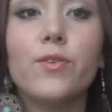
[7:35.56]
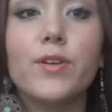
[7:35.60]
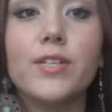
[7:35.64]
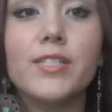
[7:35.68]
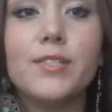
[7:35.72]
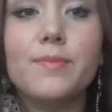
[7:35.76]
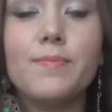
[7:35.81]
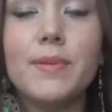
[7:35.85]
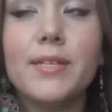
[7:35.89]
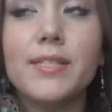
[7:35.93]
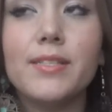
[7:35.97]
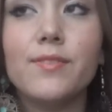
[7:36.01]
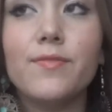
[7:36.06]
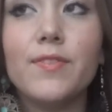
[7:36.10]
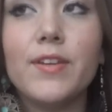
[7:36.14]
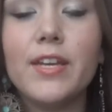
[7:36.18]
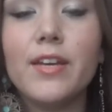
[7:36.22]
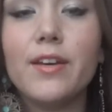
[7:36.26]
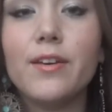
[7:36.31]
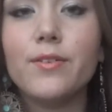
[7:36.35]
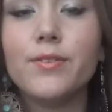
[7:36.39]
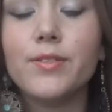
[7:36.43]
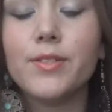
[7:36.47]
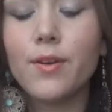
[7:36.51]
Chrisman's
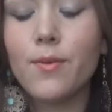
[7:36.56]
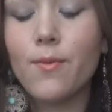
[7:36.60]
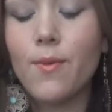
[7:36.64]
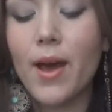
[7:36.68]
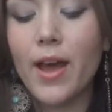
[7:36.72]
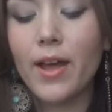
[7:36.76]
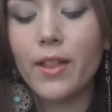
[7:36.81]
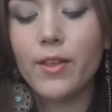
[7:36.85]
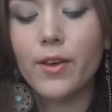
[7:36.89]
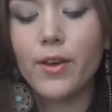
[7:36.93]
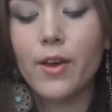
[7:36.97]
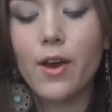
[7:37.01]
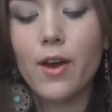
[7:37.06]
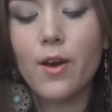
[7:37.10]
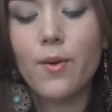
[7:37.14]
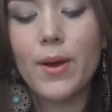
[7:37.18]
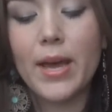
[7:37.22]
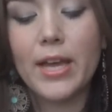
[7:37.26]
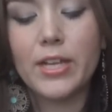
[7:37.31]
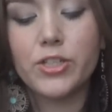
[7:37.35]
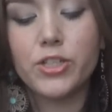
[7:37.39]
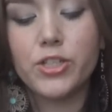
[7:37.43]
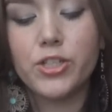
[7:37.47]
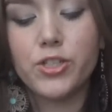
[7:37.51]
videos a while ago,
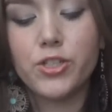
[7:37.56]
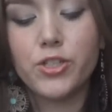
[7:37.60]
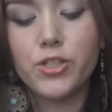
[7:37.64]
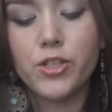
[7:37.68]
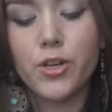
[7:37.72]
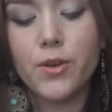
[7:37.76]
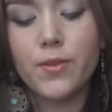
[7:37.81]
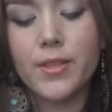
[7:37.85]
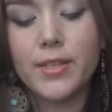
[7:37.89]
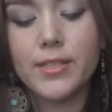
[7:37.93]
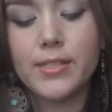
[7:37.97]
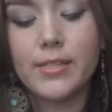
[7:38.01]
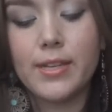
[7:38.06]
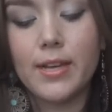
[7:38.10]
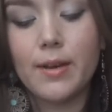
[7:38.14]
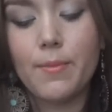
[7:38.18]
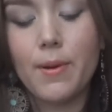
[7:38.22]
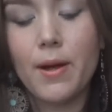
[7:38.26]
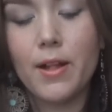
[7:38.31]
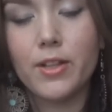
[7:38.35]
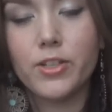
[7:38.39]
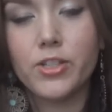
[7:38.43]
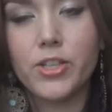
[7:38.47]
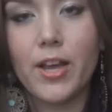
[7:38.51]
and she showed this nail
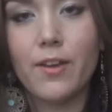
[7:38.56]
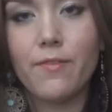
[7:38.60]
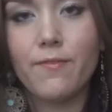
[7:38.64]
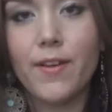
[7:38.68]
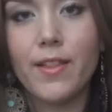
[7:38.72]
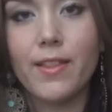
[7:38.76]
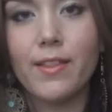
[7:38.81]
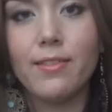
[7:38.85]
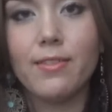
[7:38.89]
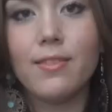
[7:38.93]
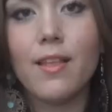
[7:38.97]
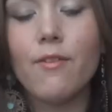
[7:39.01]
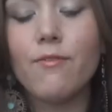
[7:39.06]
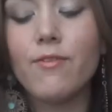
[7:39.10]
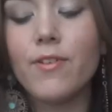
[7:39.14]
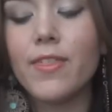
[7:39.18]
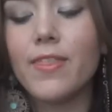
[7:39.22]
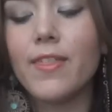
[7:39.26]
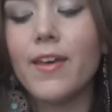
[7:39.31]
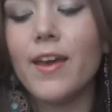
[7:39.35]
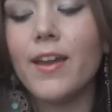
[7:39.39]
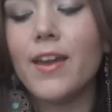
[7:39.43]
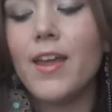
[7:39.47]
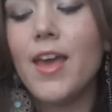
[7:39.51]
polish. I fell in love
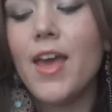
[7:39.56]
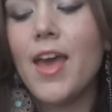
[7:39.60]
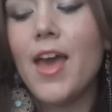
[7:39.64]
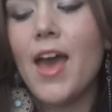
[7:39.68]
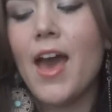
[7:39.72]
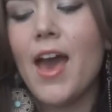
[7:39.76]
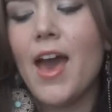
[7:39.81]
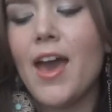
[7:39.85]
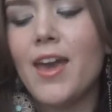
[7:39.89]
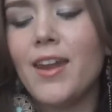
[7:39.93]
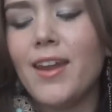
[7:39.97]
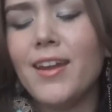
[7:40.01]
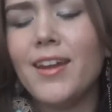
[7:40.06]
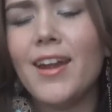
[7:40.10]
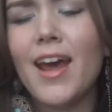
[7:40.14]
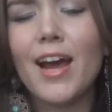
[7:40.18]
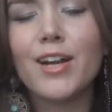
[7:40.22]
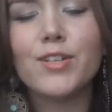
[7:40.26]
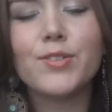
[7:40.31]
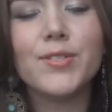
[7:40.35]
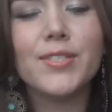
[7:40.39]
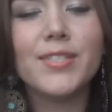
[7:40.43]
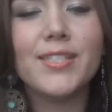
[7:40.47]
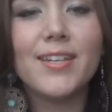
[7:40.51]
with it, and I'd
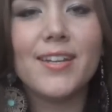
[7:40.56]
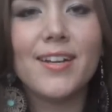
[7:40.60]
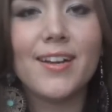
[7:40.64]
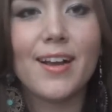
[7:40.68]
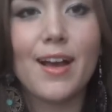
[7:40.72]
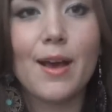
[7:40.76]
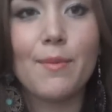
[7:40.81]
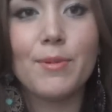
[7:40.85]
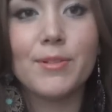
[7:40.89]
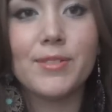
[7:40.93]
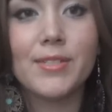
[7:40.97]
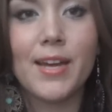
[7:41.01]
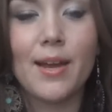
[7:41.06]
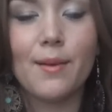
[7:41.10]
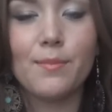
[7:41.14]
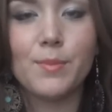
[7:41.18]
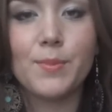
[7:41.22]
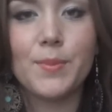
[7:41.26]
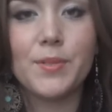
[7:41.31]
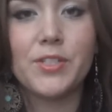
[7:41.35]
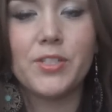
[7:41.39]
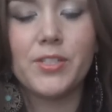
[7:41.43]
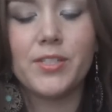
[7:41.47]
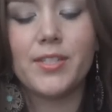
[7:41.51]
actually seen it a couple times,
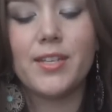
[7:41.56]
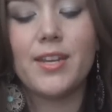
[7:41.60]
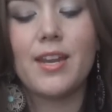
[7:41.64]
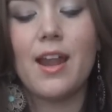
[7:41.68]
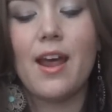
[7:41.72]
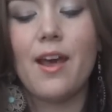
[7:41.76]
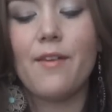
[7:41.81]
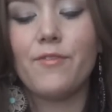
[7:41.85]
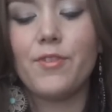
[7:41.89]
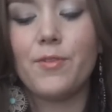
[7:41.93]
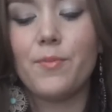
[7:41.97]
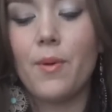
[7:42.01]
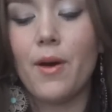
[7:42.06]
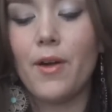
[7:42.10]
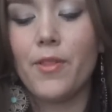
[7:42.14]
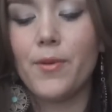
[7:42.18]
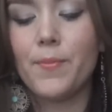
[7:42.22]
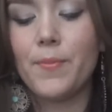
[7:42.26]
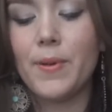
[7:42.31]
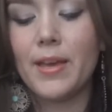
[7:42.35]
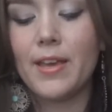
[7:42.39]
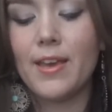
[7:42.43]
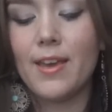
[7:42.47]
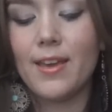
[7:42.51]
but just didn't ever
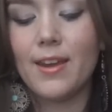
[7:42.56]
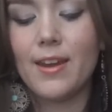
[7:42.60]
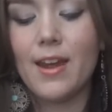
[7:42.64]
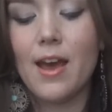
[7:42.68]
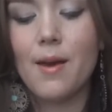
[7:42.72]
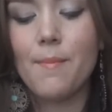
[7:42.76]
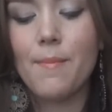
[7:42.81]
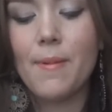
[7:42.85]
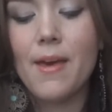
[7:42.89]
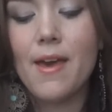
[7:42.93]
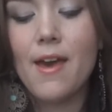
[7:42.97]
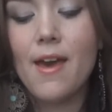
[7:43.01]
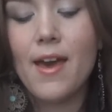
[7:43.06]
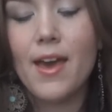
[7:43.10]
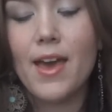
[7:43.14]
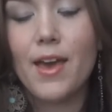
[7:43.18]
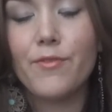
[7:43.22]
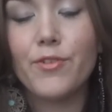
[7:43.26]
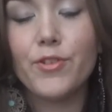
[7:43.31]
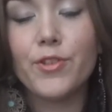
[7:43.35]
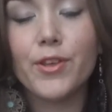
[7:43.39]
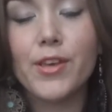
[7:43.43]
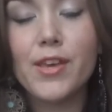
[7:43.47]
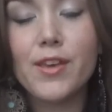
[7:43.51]
bother picking it up.
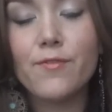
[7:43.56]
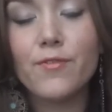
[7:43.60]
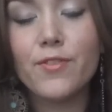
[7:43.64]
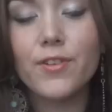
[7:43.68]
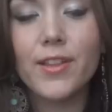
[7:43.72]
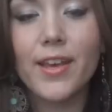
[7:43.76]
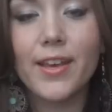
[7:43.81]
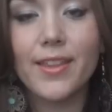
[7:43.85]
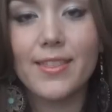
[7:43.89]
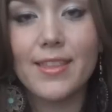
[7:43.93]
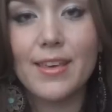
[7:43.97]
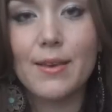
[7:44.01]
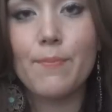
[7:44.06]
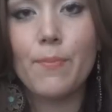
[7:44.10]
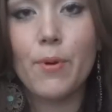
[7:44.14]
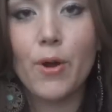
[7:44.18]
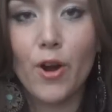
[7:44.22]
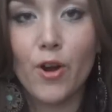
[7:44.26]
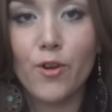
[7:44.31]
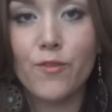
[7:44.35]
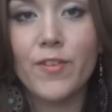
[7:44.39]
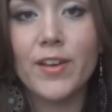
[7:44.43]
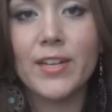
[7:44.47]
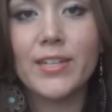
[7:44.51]
If you're looking for like the
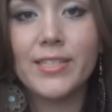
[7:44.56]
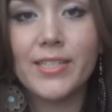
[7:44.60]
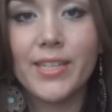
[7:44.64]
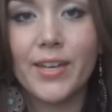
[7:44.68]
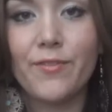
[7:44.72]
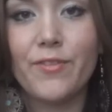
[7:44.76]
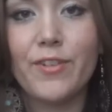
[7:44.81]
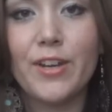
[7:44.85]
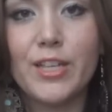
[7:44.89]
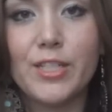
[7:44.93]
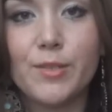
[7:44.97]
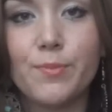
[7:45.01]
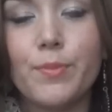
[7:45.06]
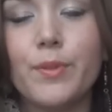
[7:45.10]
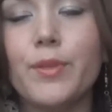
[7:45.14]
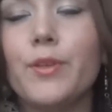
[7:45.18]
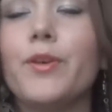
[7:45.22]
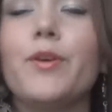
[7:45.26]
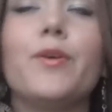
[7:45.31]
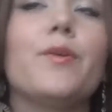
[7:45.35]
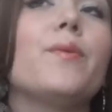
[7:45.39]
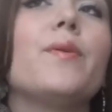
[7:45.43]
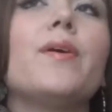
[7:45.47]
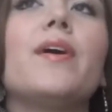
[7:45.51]
perfect Tiffany's
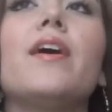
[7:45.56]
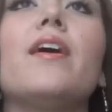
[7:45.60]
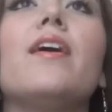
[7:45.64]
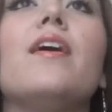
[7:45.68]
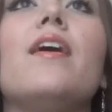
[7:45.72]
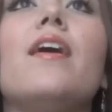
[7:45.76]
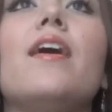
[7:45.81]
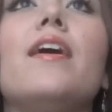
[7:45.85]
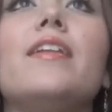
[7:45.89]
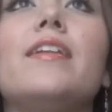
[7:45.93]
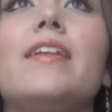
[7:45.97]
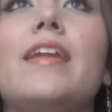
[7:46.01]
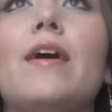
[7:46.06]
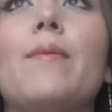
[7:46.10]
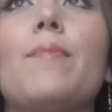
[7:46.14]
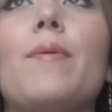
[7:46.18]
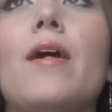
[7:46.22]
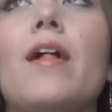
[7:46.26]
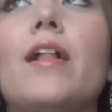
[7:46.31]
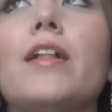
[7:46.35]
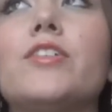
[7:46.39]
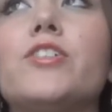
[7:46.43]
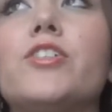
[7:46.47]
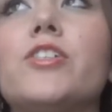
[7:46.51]
blue nail
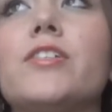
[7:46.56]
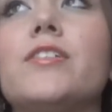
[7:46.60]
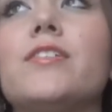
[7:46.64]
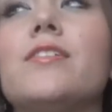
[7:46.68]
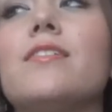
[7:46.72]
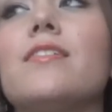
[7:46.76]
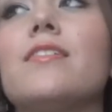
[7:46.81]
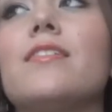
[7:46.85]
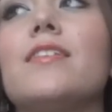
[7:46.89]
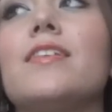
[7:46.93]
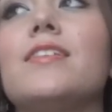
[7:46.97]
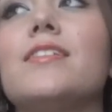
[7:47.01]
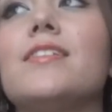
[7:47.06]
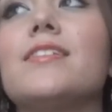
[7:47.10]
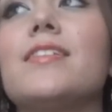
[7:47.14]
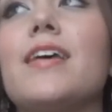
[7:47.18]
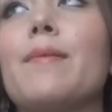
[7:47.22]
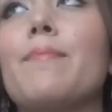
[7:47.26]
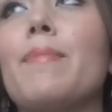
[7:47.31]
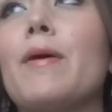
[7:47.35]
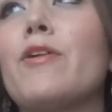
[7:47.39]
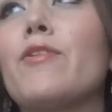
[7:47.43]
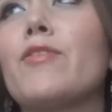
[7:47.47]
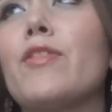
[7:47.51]
polishes, this is
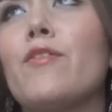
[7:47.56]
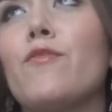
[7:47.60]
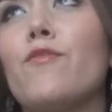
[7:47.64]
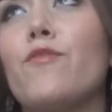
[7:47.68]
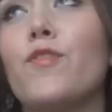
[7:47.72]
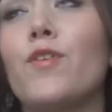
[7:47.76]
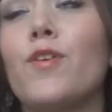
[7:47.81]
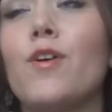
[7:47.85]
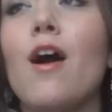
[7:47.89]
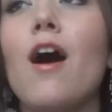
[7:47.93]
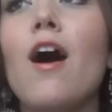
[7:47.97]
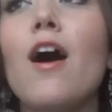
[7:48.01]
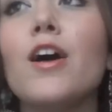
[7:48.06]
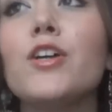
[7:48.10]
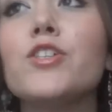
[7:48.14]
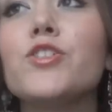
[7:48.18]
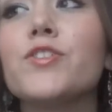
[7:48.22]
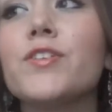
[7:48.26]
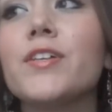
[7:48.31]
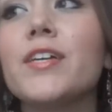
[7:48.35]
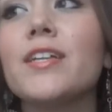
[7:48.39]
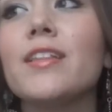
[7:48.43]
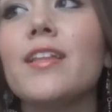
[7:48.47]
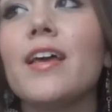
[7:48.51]
like better than For
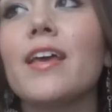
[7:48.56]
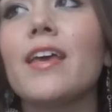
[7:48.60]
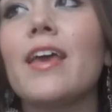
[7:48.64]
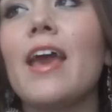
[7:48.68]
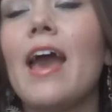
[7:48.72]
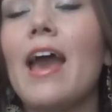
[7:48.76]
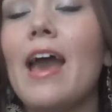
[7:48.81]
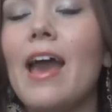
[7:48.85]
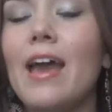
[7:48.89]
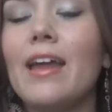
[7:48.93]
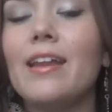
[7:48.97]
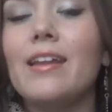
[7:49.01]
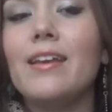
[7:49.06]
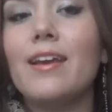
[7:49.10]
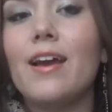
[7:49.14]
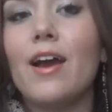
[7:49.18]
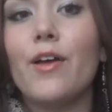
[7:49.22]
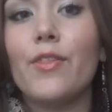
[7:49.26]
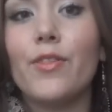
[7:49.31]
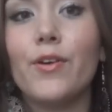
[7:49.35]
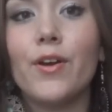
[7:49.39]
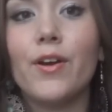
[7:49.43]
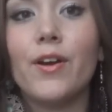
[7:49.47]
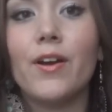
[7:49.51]
Audrey, like any
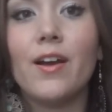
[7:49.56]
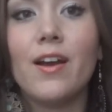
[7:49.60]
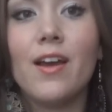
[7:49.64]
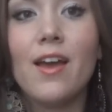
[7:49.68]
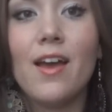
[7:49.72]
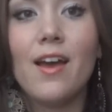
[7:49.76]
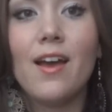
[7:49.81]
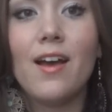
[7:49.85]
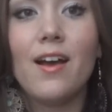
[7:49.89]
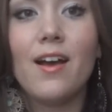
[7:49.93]
other